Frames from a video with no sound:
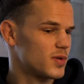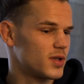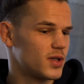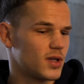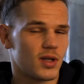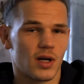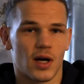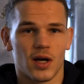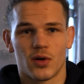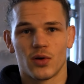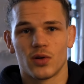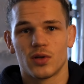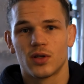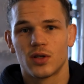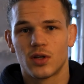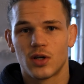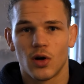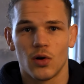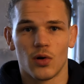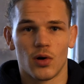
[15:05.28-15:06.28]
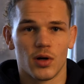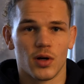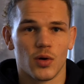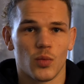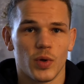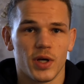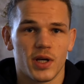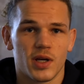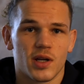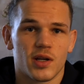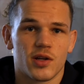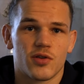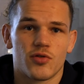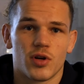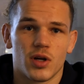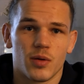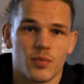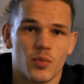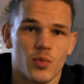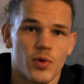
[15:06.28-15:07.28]
me I could go on a weekend
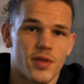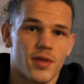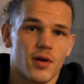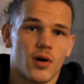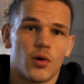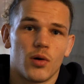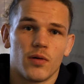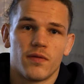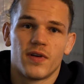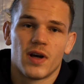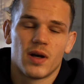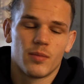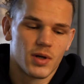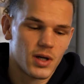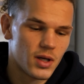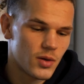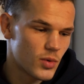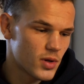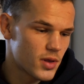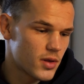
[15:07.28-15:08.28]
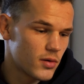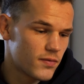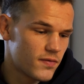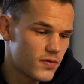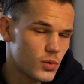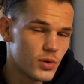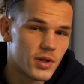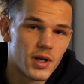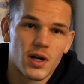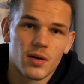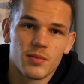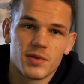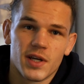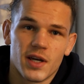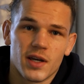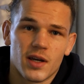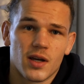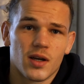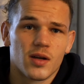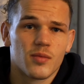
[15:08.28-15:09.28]
trip with the whole family with the food that I'm
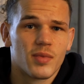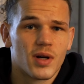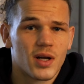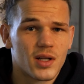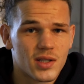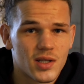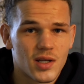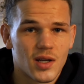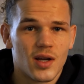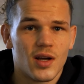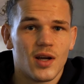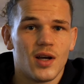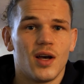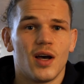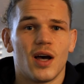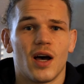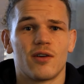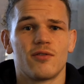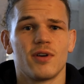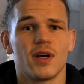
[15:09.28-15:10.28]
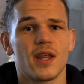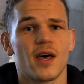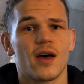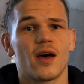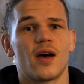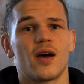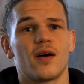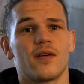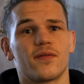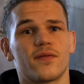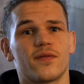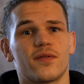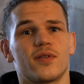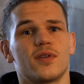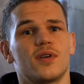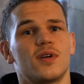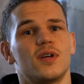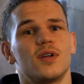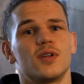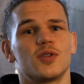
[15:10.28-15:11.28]
taking, but I rather have
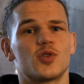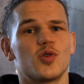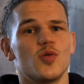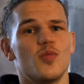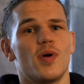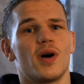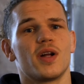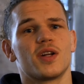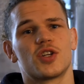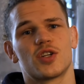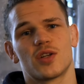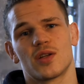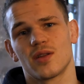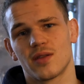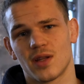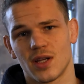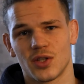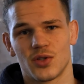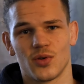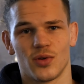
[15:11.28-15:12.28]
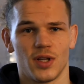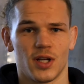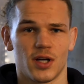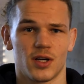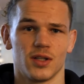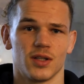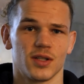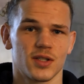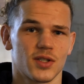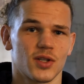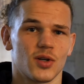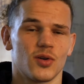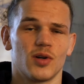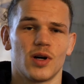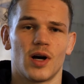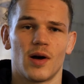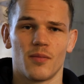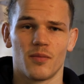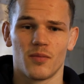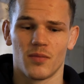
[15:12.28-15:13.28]
too much than too little. So
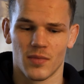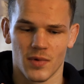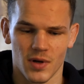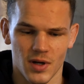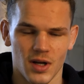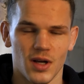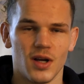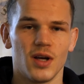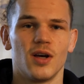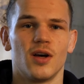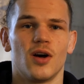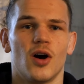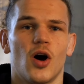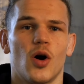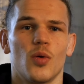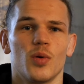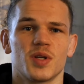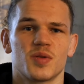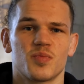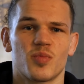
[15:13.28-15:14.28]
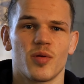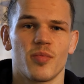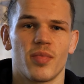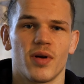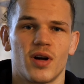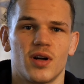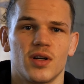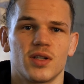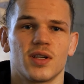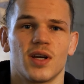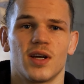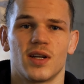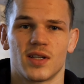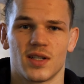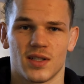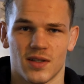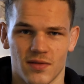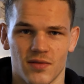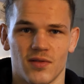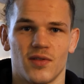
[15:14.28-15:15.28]
I'm always prepared, and
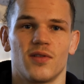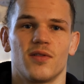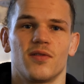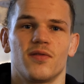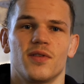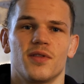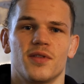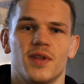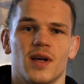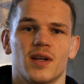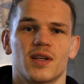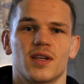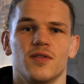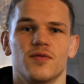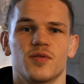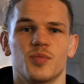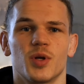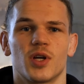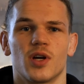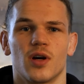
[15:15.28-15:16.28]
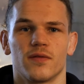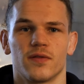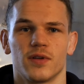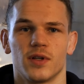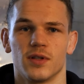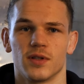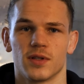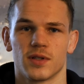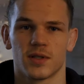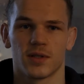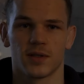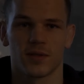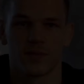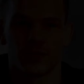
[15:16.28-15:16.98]
that gives me confidence.